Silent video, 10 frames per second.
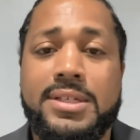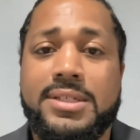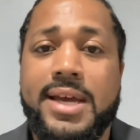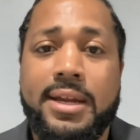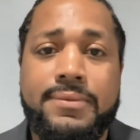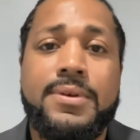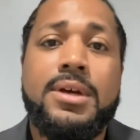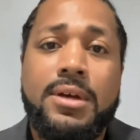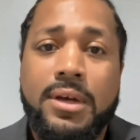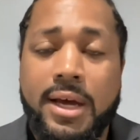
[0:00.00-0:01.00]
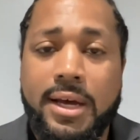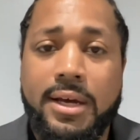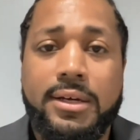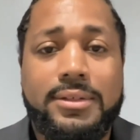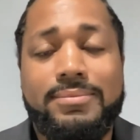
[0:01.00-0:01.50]
this kind of
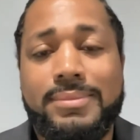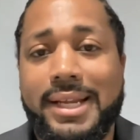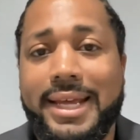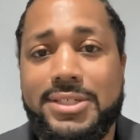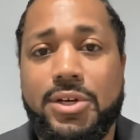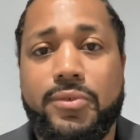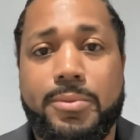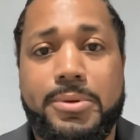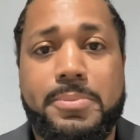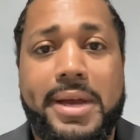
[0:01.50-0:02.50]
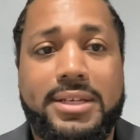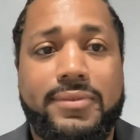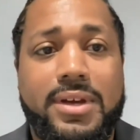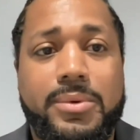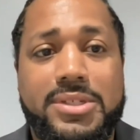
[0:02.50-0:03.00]
uh, glazed over
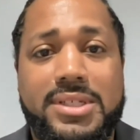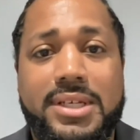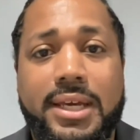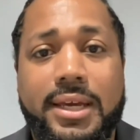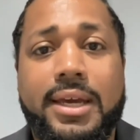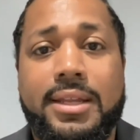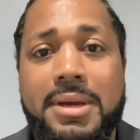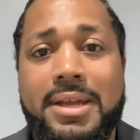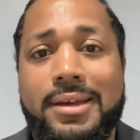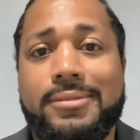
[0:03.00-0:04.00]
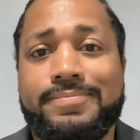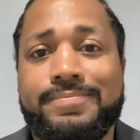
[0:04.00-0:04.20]
perspective that we're seeing in the media.